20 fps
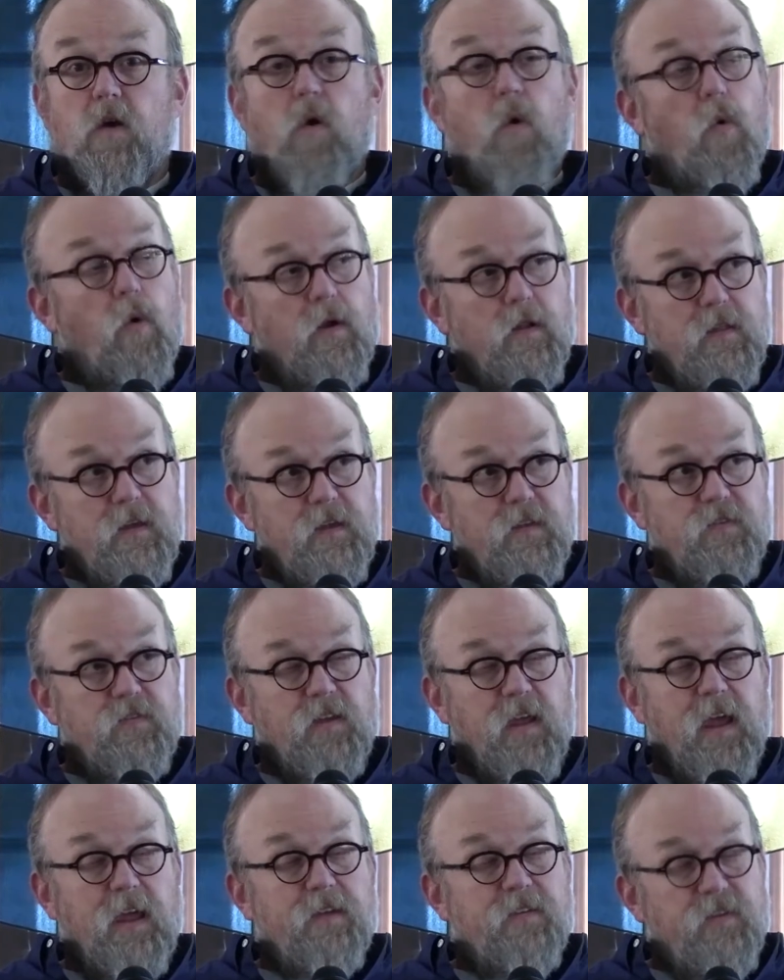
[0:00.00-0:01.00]
or at
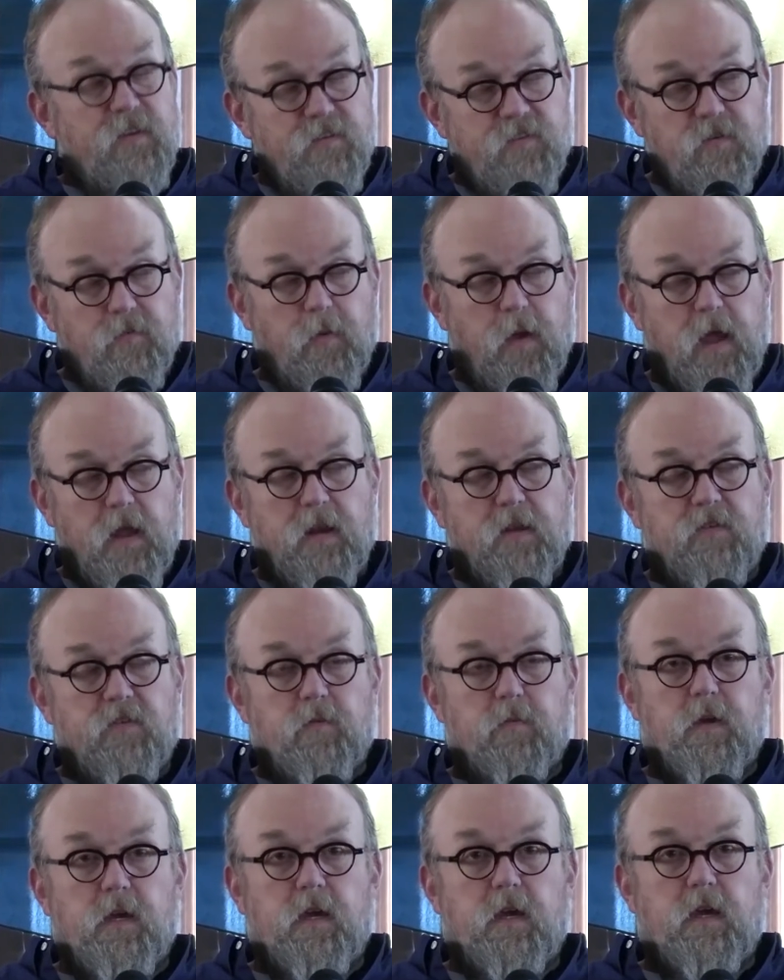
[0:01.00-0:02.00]
least anticipated to
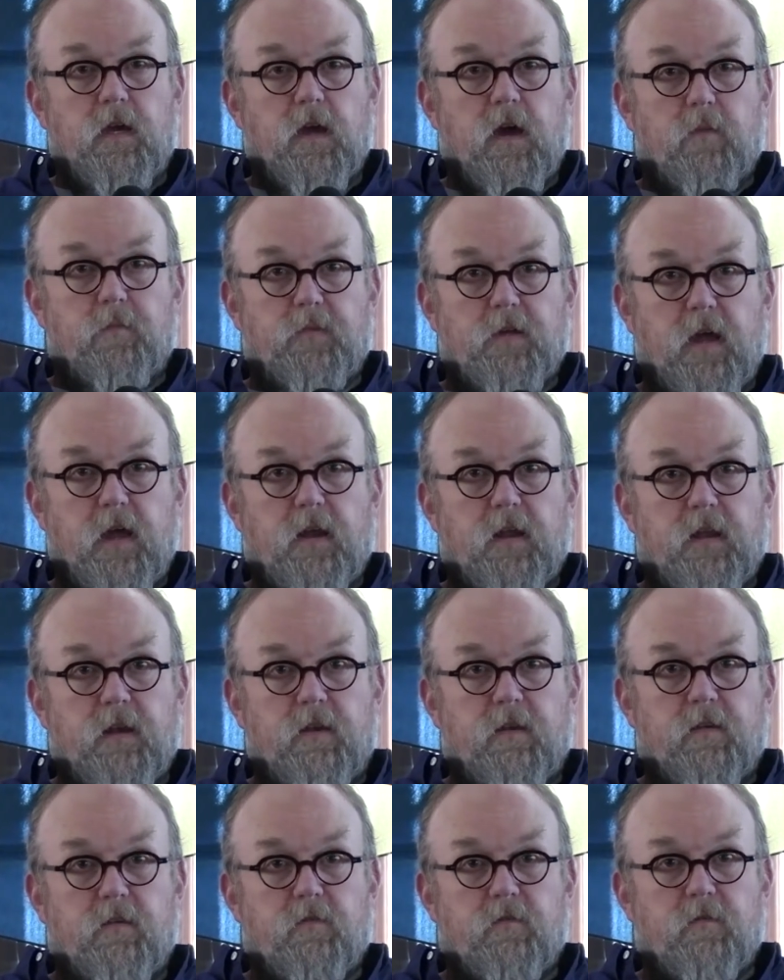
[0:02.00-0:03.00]
be, updated
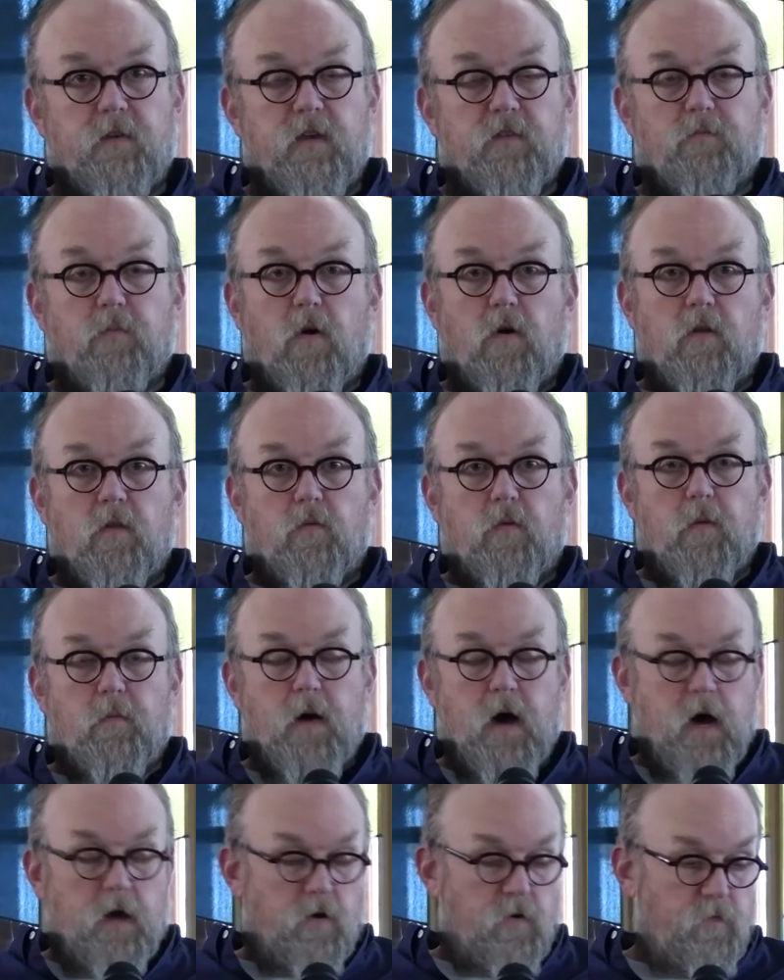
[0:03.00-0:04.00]
as part of the
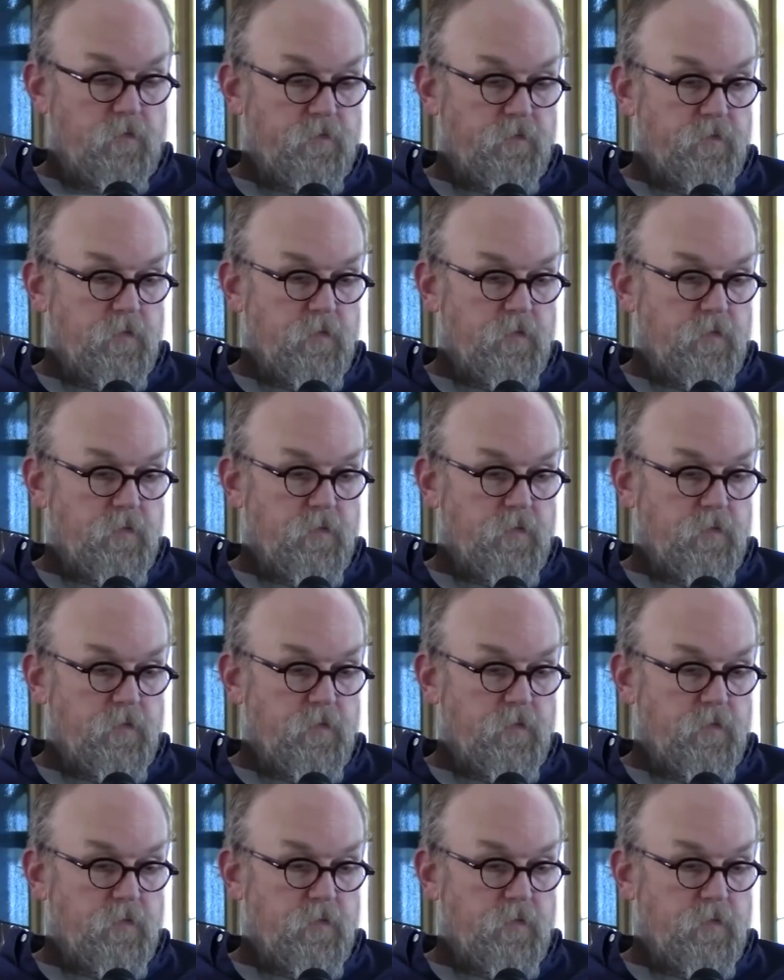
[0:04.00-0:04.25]
remodel.